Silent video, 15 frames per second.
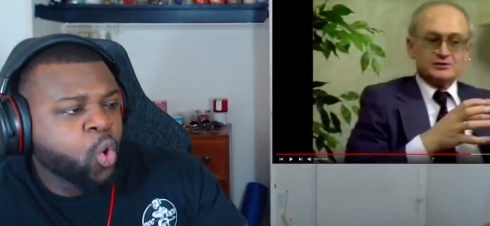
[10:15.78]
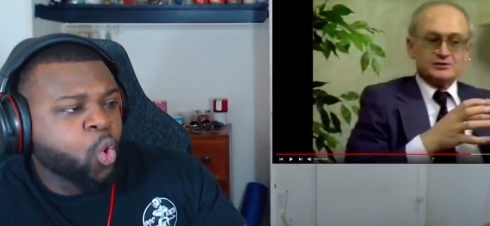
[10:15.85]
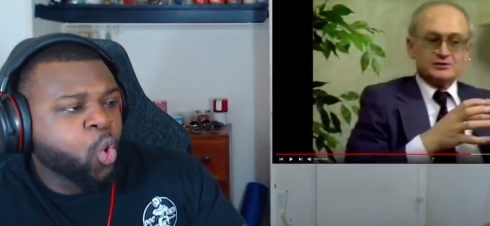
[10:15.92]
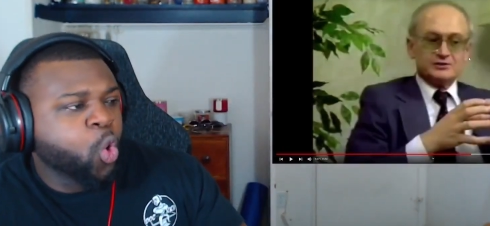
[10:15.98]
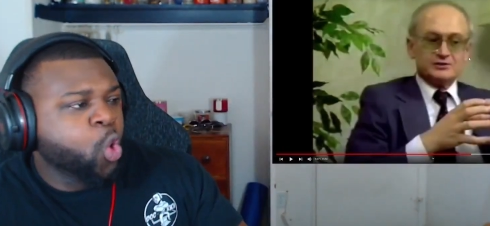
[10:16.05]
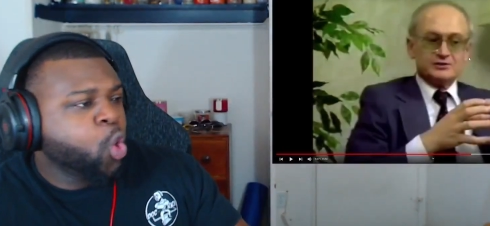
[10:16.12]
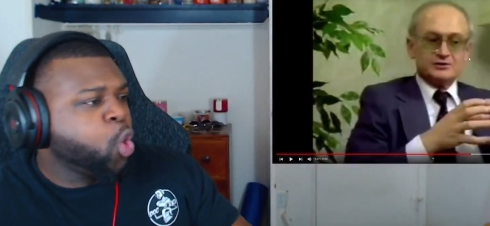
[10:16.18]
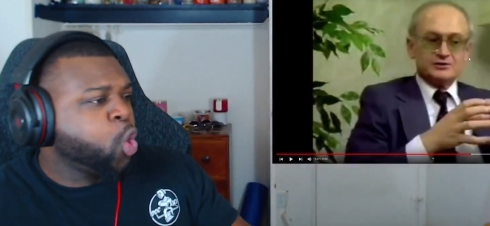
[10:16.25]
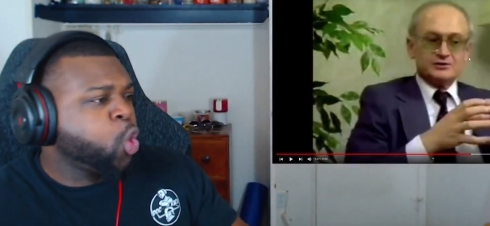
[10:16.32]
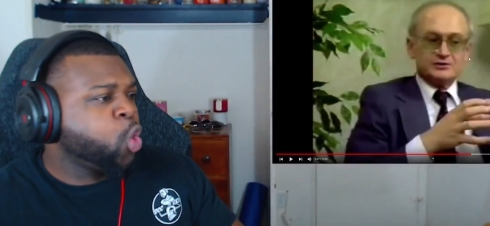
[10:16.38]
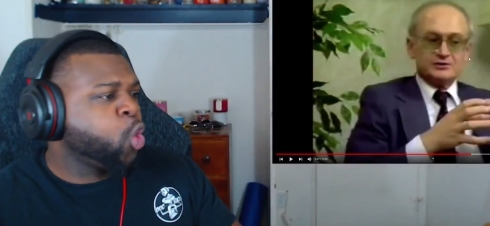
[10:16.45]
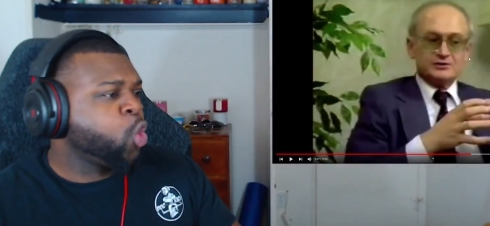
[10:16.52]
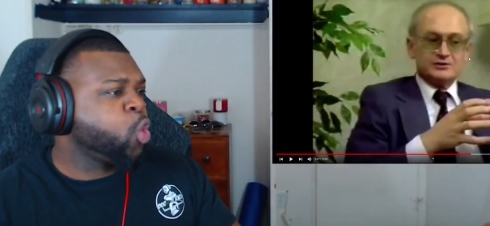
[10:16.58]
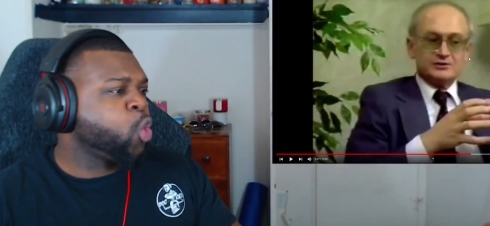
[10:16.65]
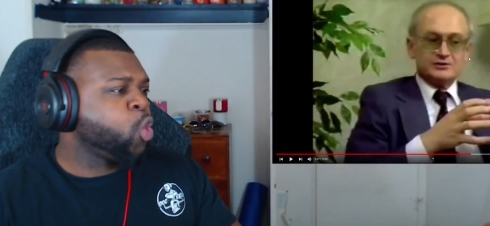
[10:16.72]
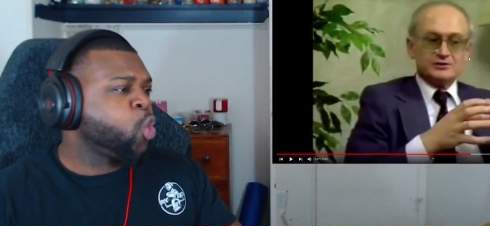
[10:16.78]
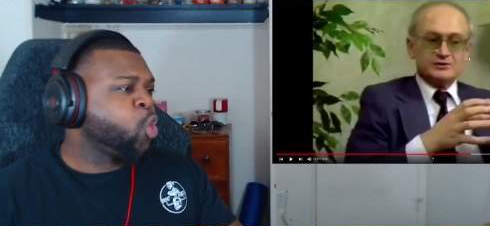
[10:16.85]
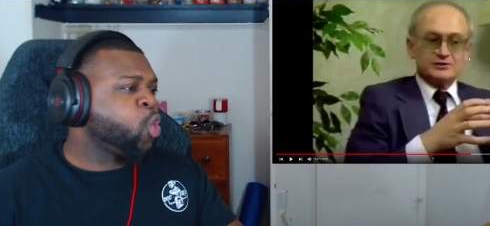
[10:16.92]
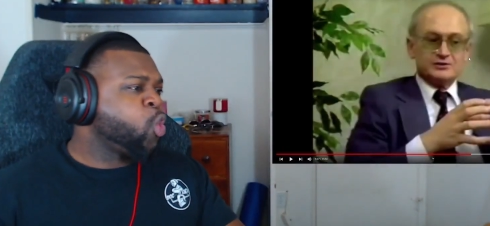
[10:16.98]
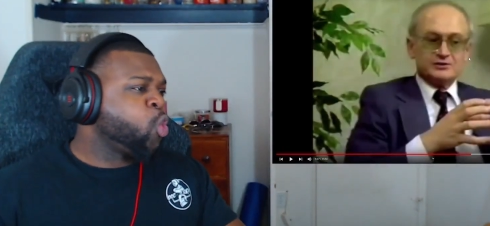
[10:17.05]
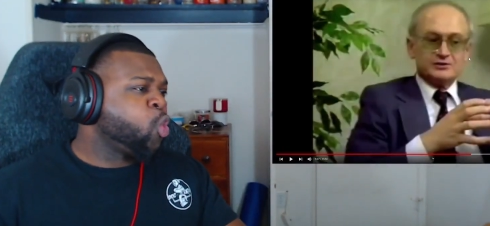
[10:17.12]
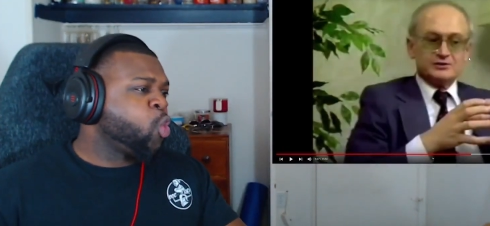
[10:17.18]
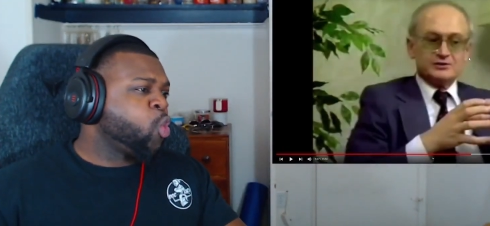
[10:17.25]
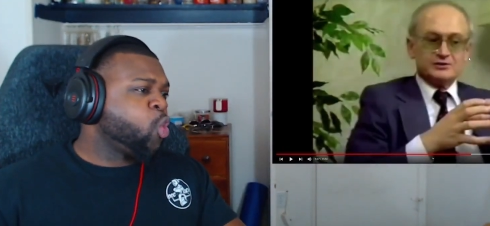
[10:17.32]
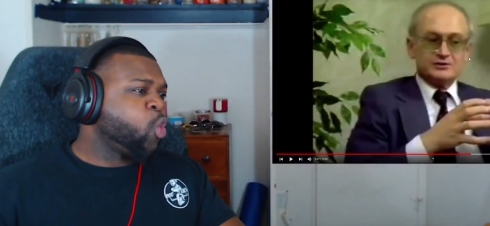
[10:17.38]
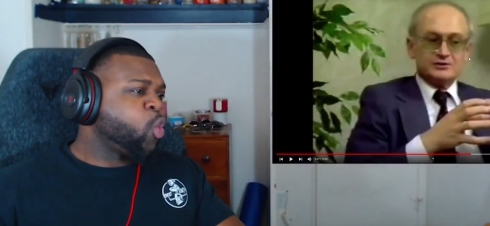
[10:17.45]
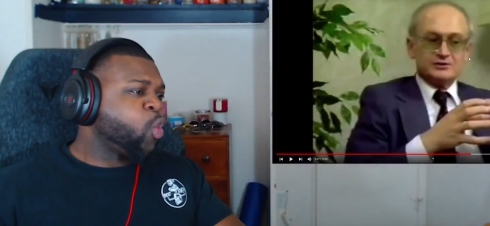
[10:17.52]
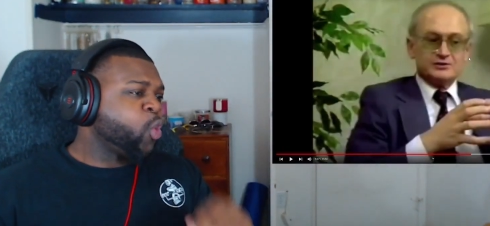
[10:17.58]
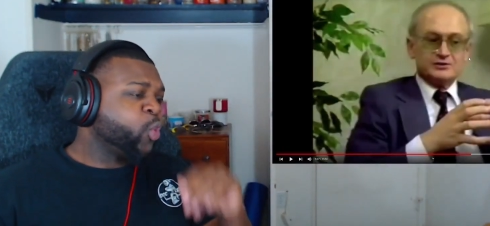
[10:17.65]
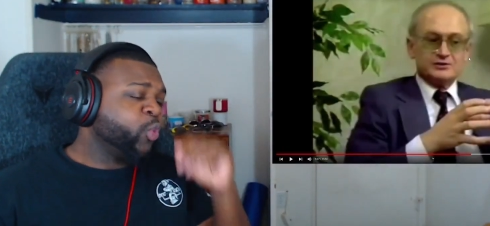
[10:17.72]

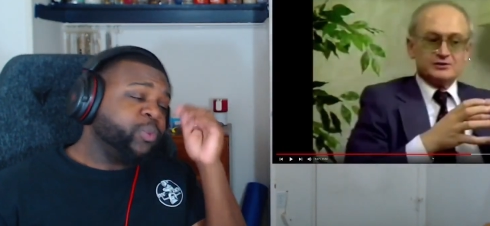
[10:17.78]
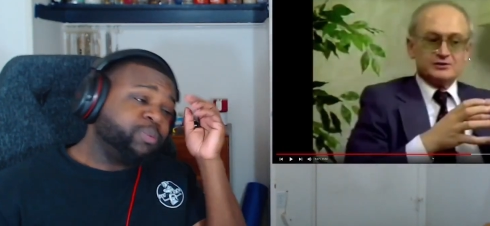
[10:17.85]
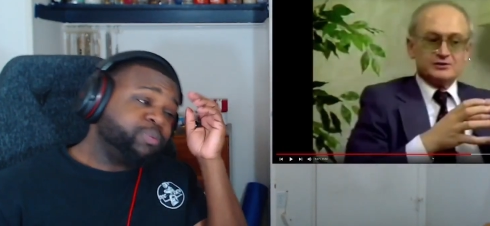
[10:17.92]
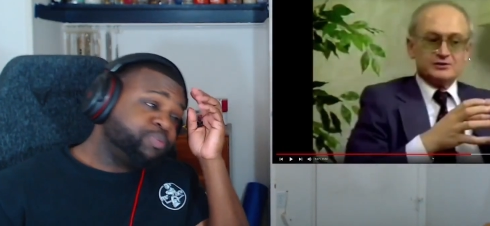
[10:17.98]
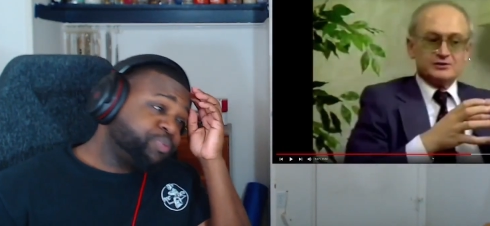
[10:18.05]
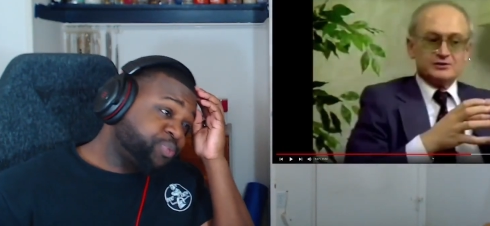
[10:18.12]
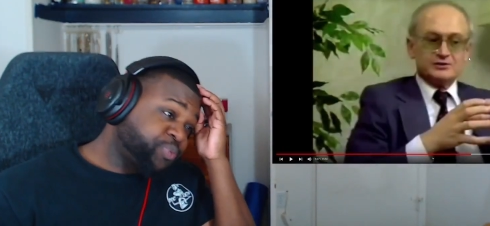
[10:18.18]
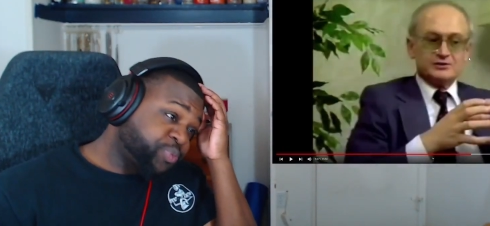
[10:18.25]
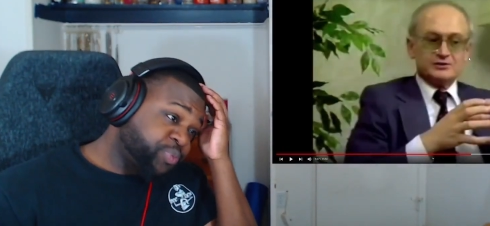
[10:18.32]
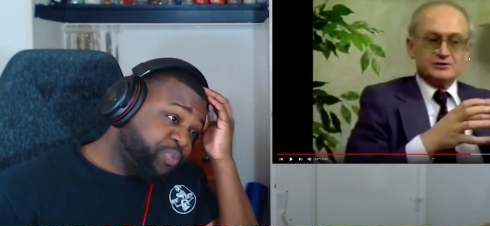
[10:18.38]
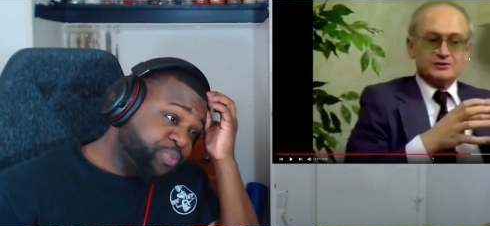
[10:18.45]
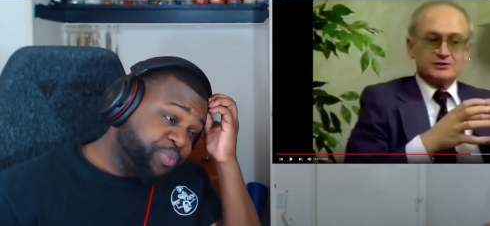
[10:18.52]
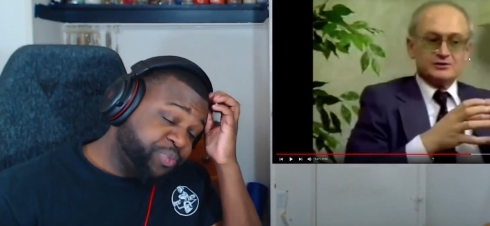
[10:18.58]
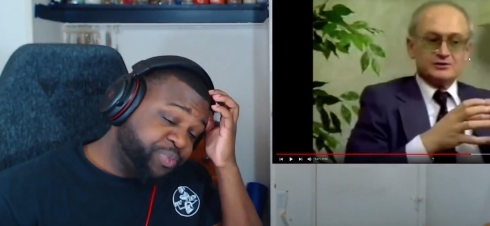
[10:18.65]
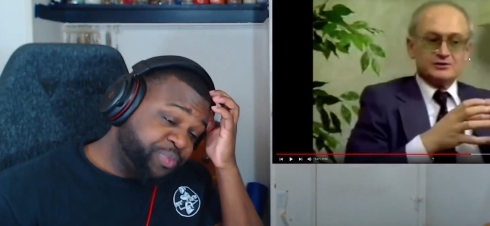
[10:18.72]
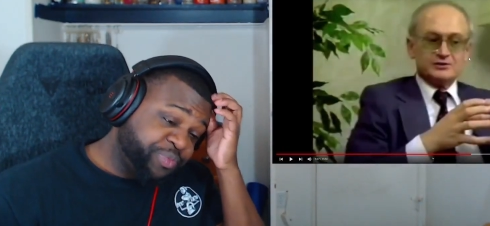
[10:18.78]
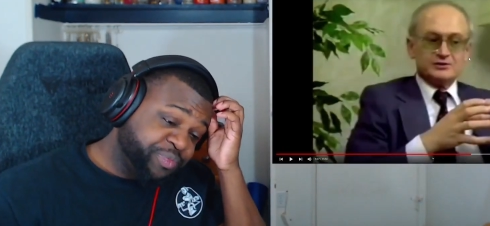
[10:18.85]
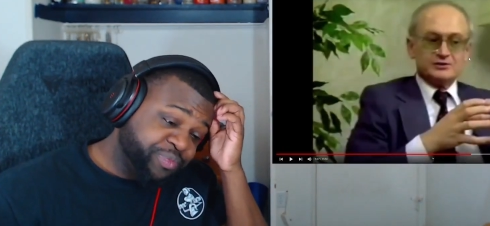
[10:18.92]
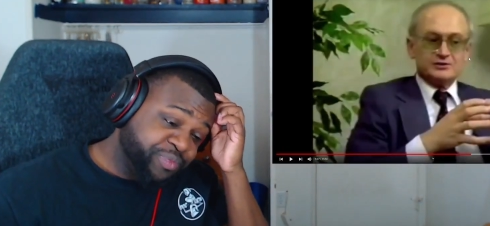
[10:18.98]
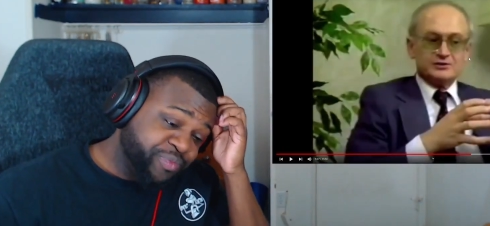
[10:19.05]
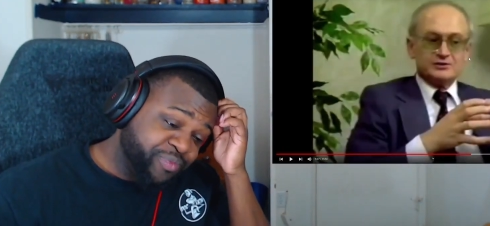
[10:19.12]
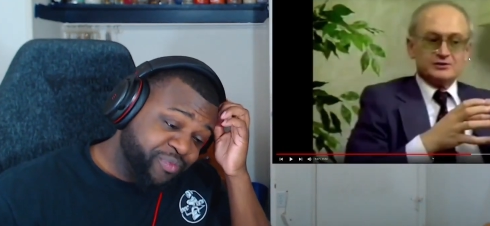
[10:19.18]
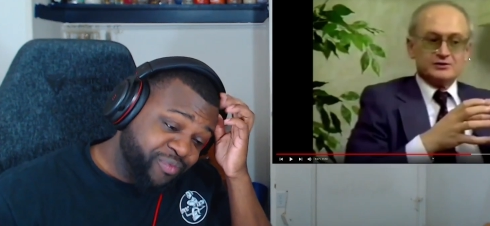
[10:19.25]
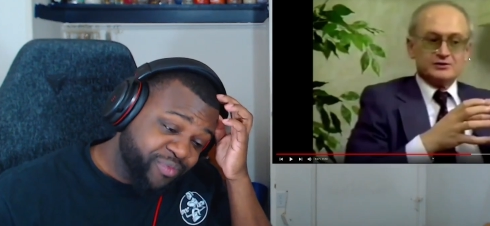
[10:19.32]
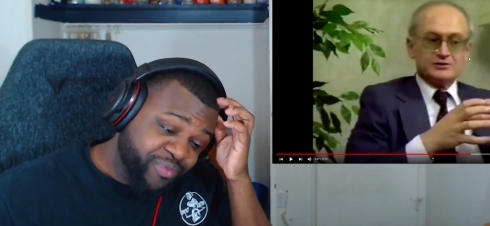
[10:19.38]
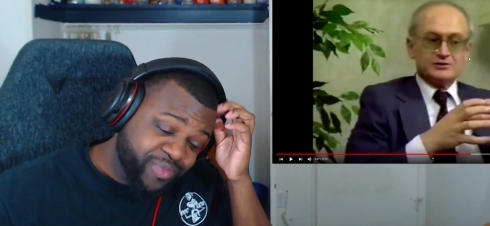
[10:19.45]
No one is speaking in this clip.